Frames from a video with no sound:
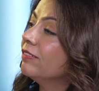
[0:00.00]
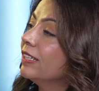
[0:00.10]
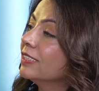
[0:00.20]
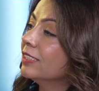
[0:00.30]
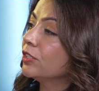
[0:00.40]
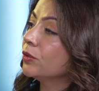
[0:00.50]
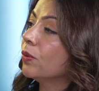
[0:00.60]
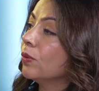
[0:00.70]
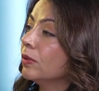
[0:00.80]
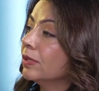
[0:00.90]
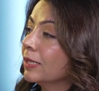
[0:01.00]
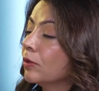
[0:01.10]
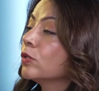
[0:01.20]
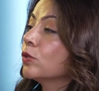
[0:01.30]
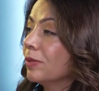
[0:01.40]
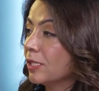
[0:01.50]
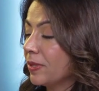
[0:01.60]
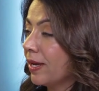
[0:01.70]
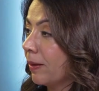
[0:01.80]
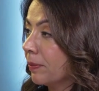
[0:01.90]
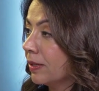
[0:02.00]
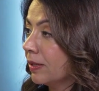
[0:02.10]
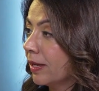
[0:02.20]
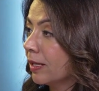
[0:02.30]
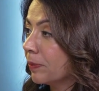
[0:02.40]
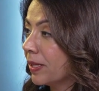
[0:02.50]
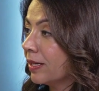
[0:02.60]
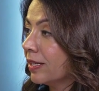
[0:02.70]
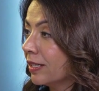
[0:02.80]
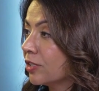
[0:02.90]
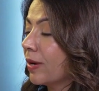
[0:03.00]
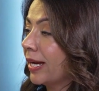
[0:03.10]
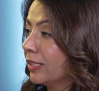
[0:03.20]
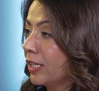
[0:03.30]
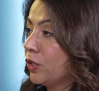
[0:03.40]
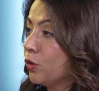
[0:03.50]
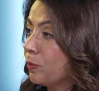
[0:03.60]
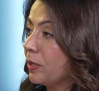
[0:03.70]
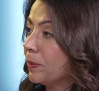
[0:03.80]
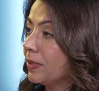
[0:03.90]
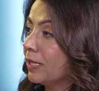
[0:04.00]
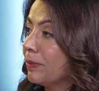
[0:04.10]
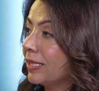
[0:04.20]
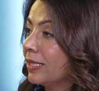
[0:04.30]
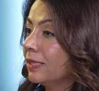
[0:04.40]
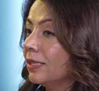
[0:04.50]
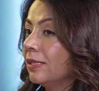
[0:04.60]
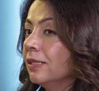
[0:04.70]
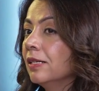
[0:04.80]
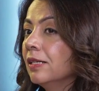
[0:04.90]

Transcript: events that you hold, that also must be helping in attracting new people and making the